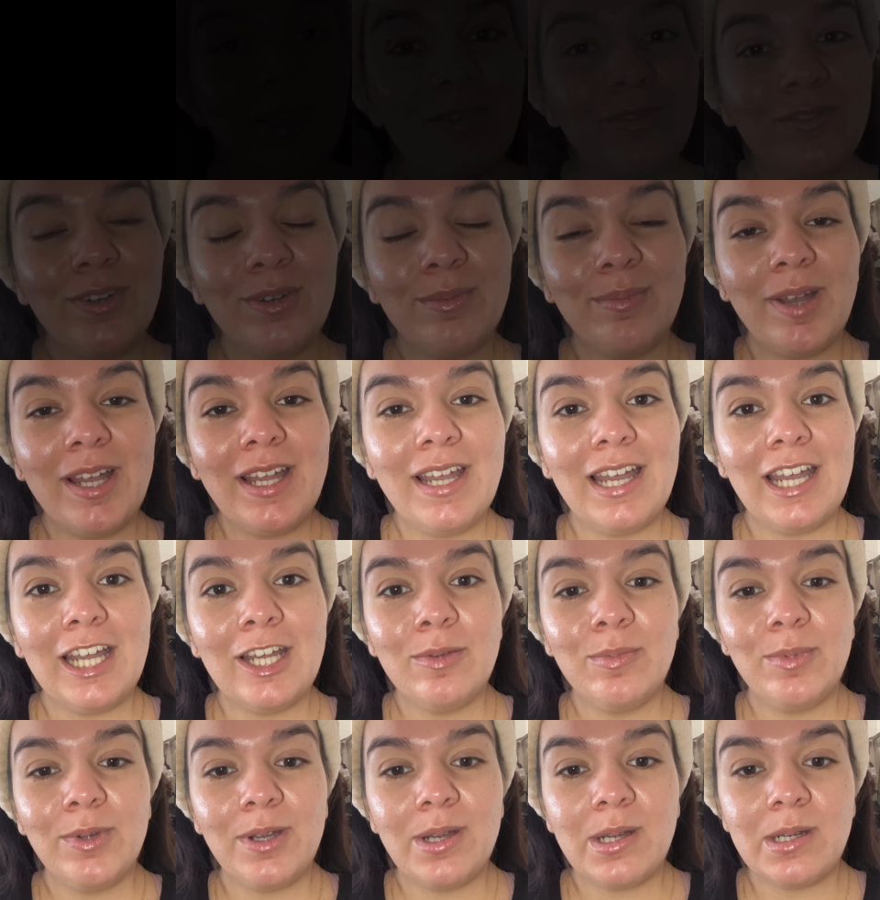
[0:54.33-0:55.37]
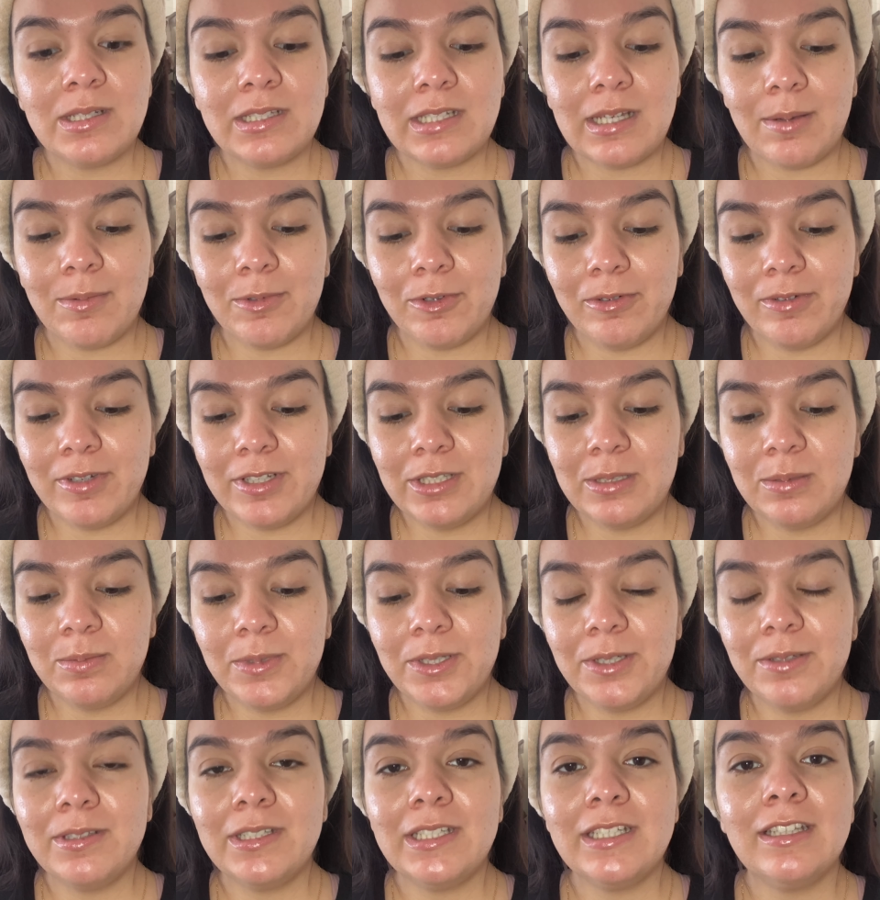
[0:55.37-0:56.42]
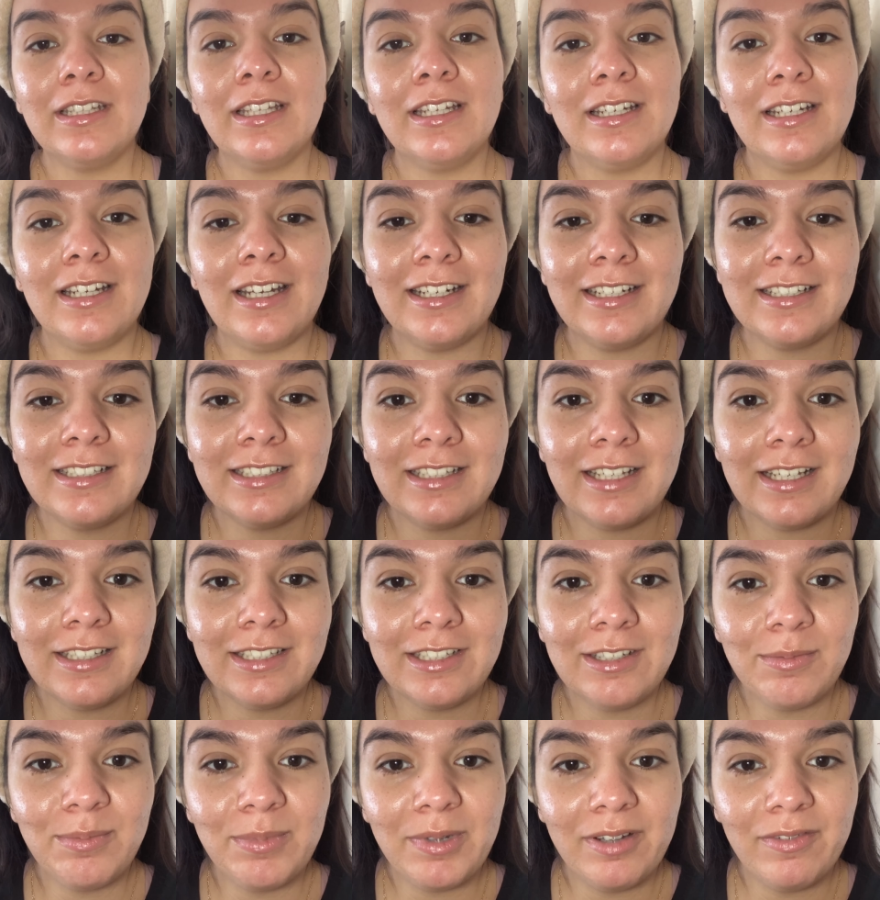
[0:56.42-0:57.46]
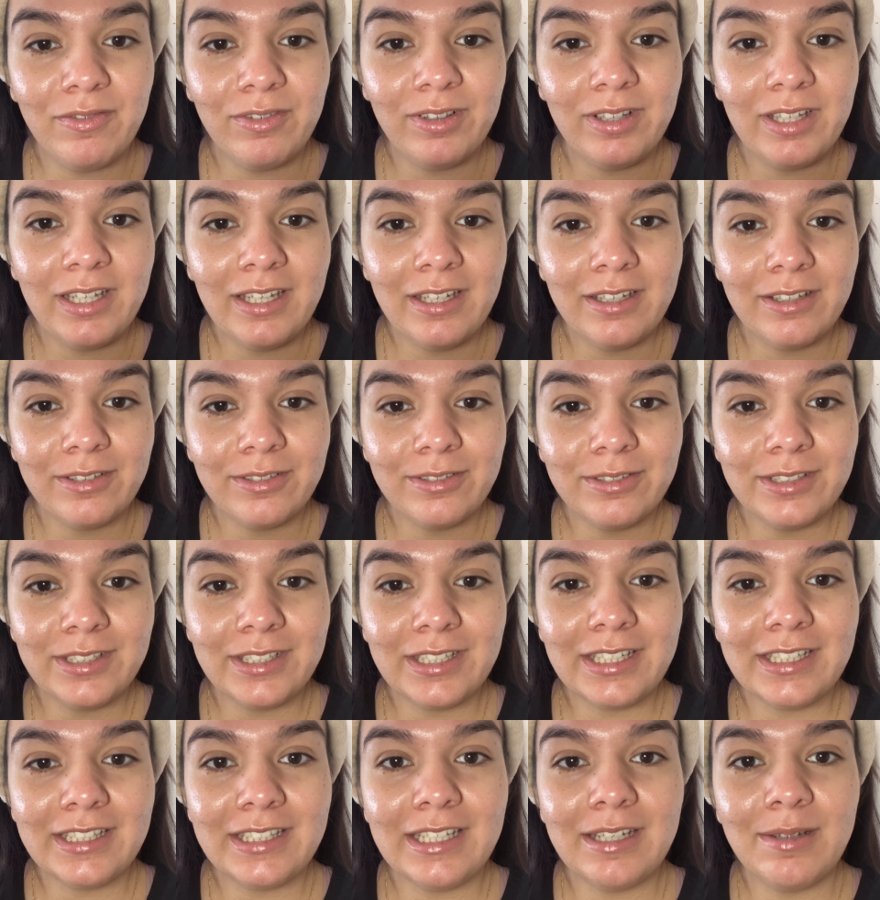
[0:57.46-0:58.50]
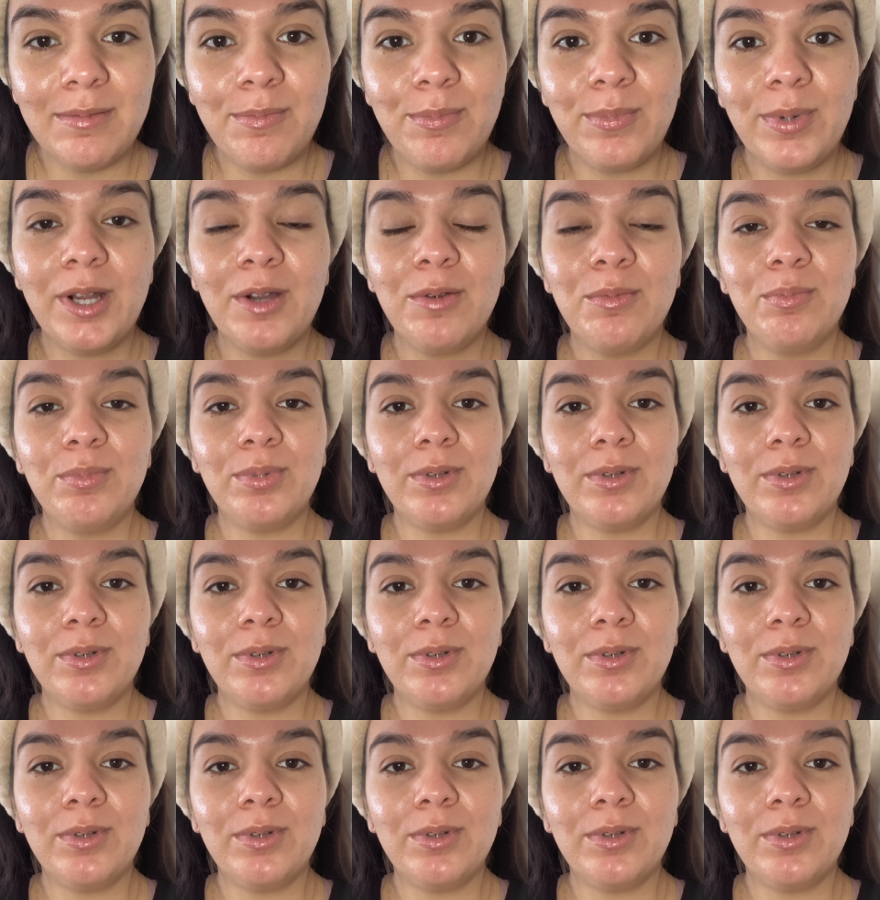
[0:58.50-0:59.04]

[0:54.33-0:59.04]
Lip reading: For my eyebrows, I'm going to be using the Anastasia Beverly Hills Dip Brow